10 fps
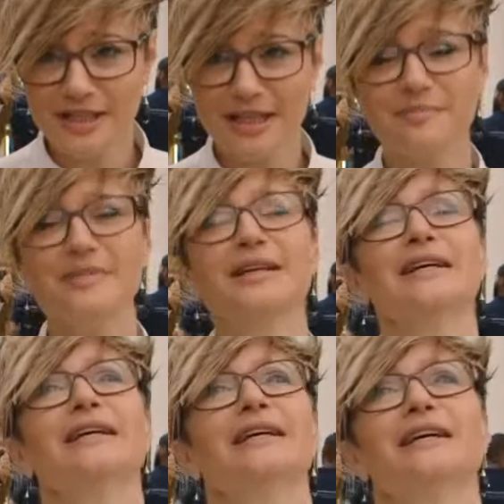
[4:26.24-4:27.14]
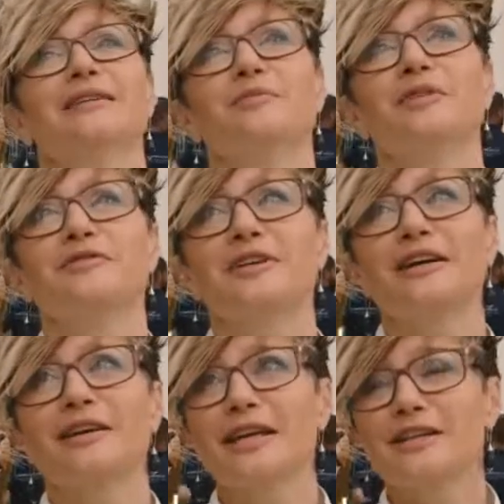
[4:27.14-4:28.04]
time. We've
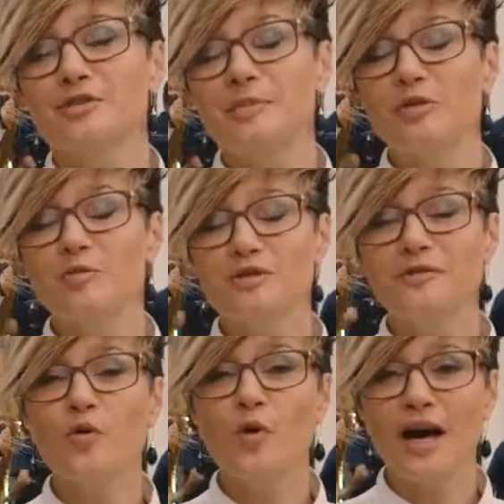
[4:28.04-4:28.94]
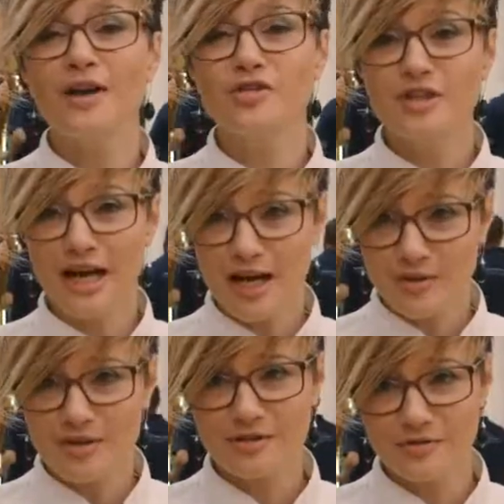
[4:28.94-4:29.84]
calculated to be almost 400
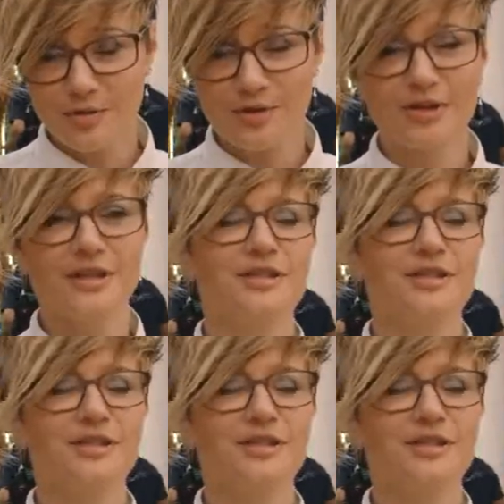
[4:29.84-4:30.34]
hours of work.